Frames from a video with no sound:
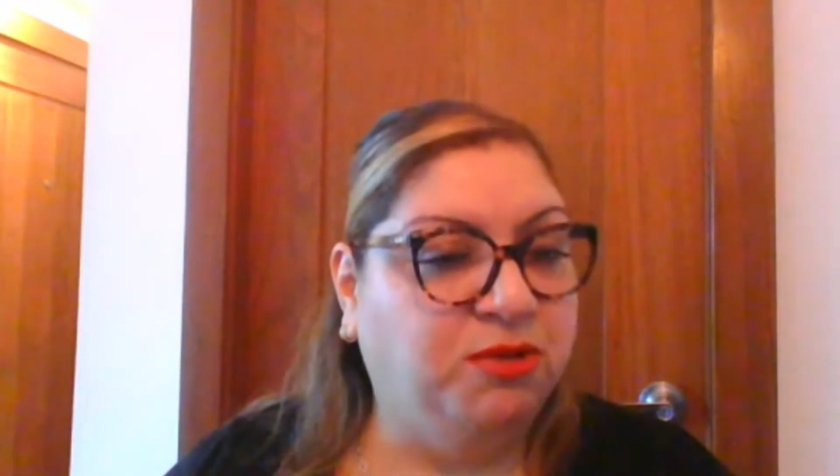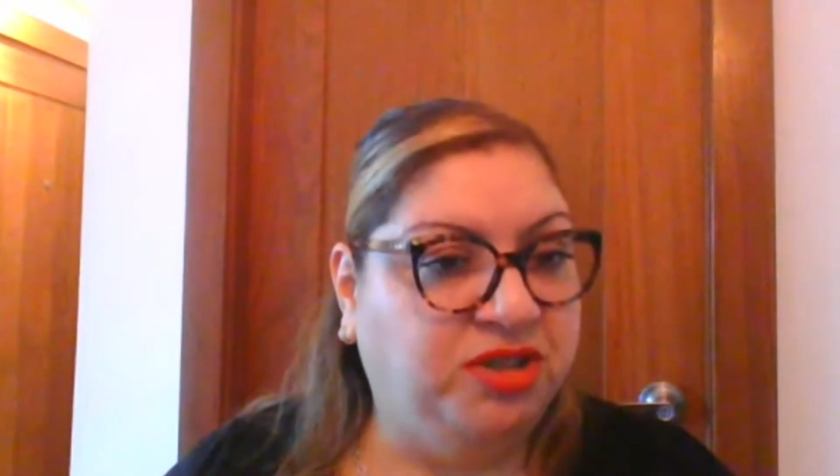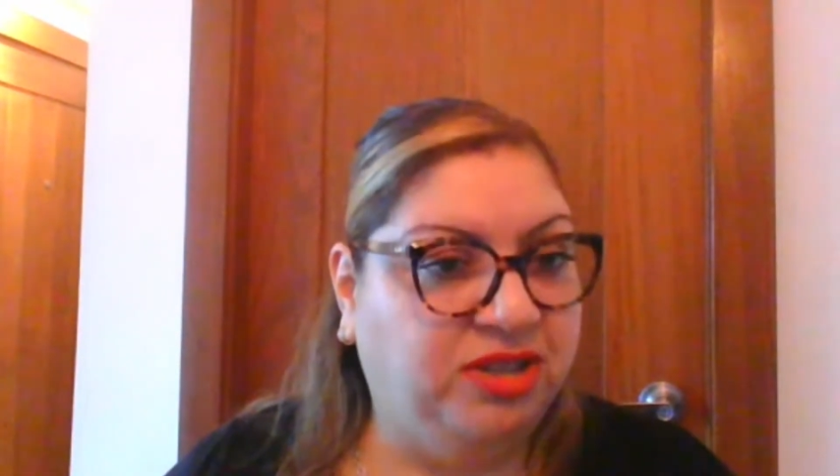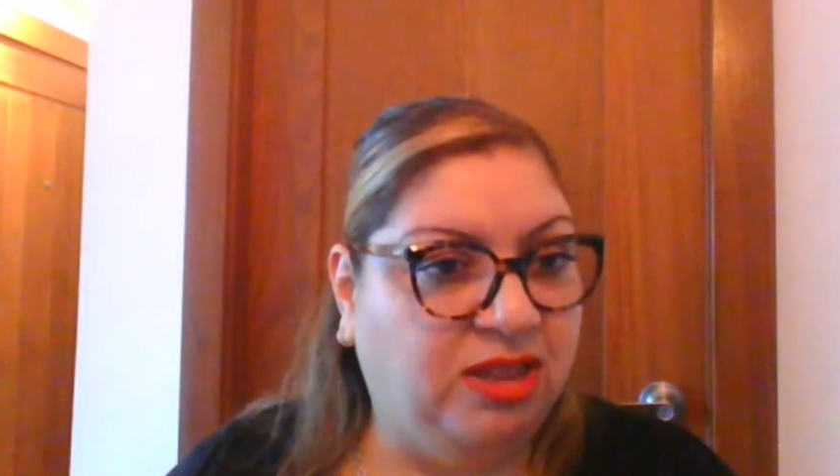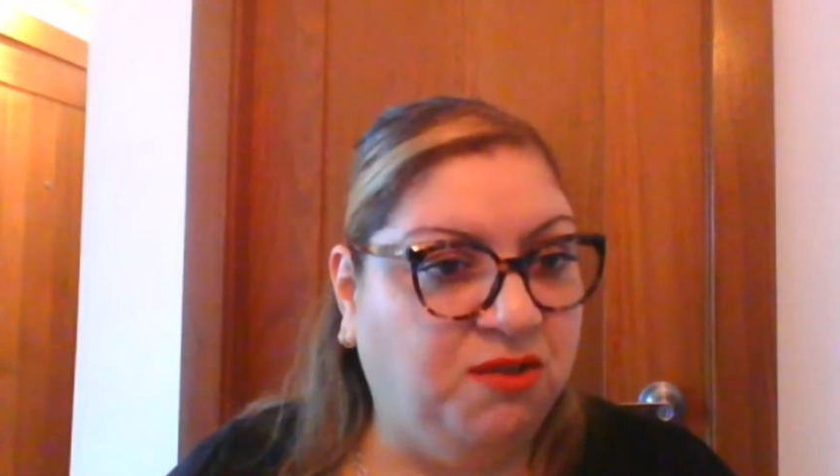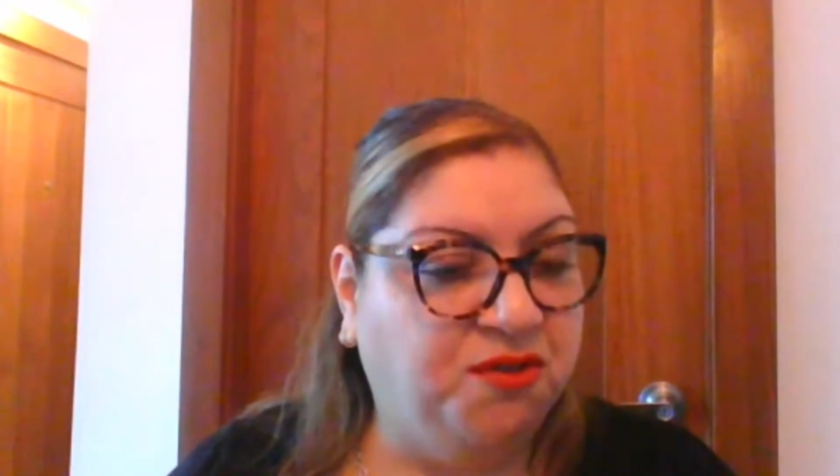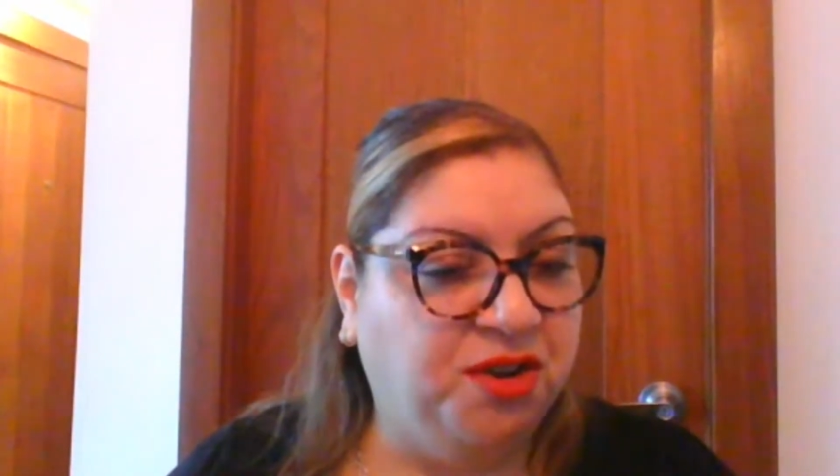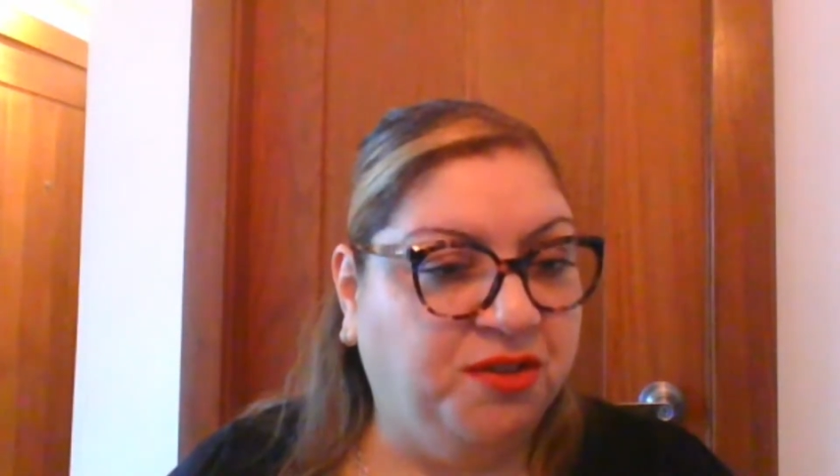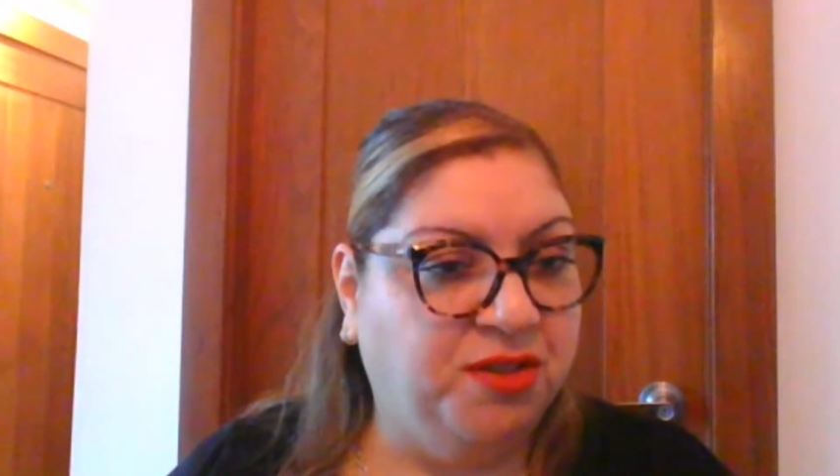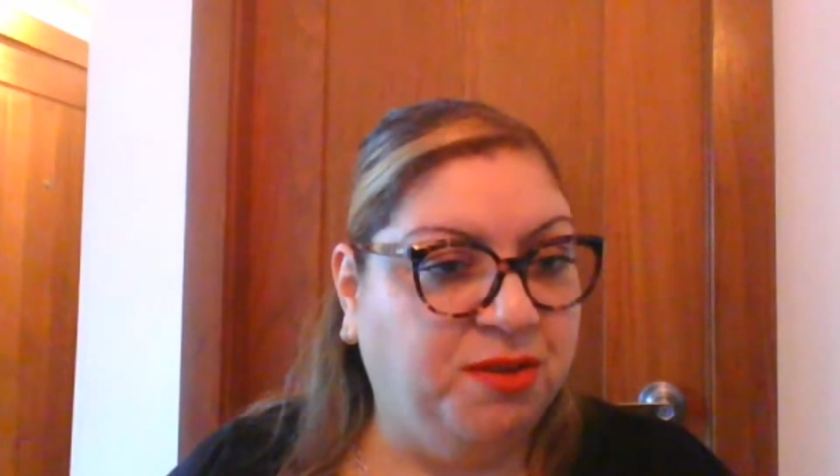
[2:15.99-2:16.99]
which is at the
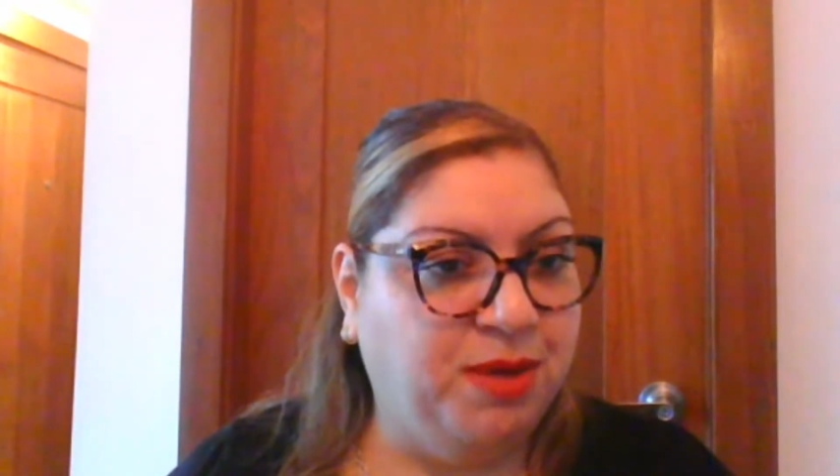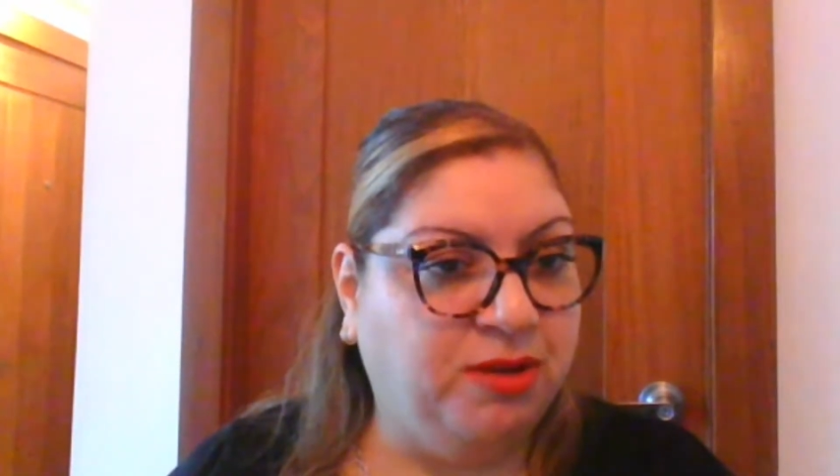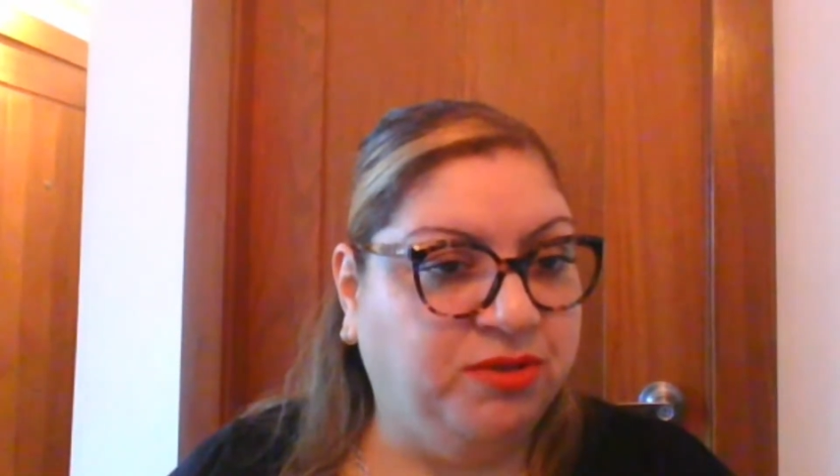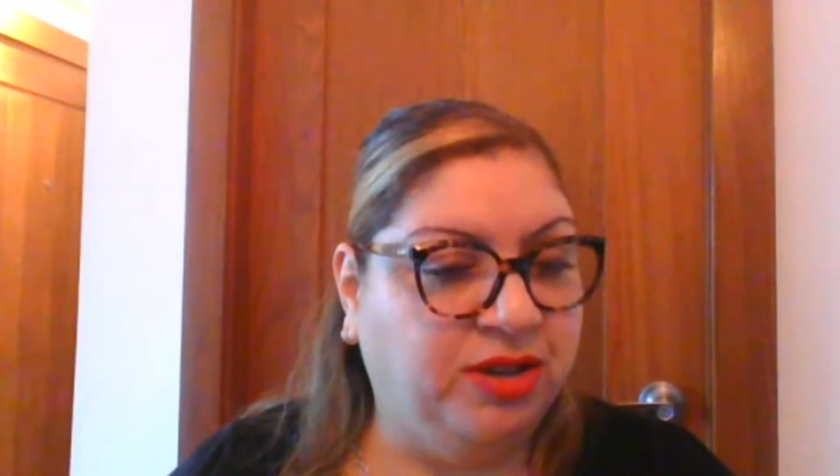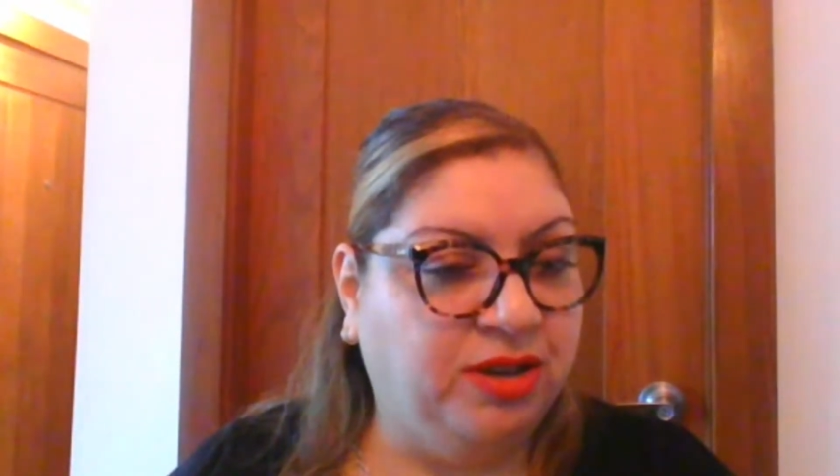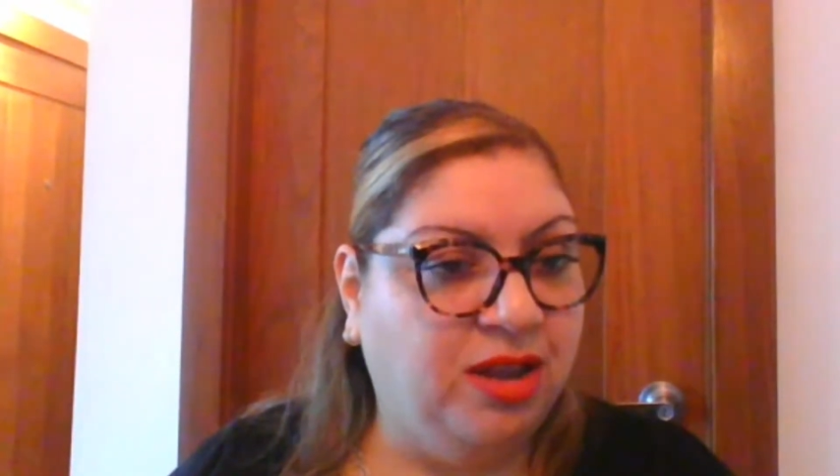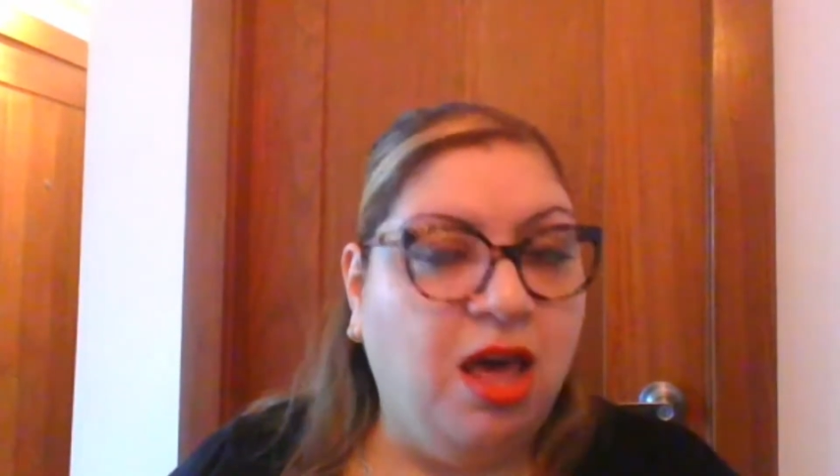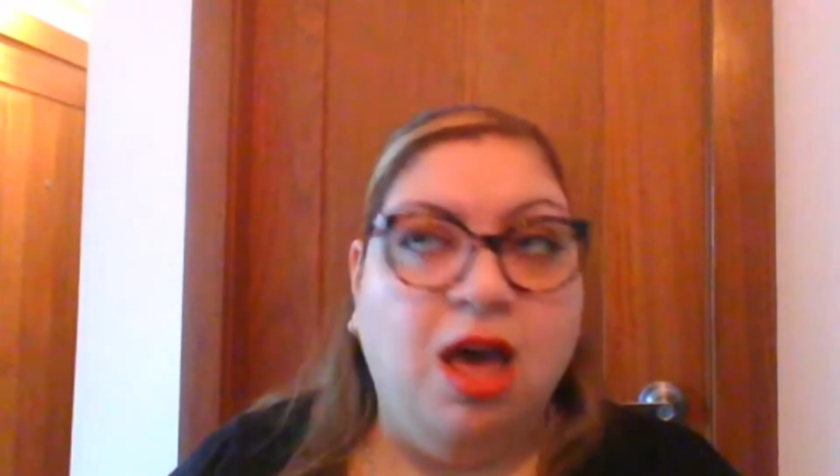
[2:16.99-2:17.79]
foot of the mountain,